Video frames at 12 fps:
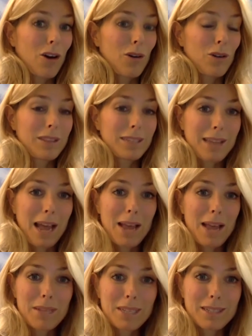Now,
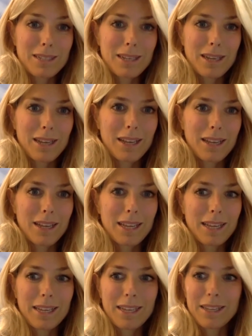the time is
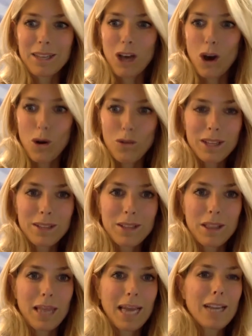over.